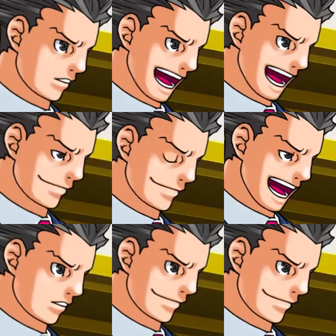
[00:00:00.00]
And he was
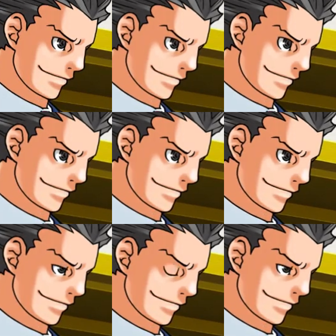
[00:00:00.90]
found guilty
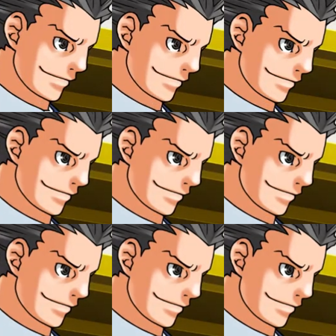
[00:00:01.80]
of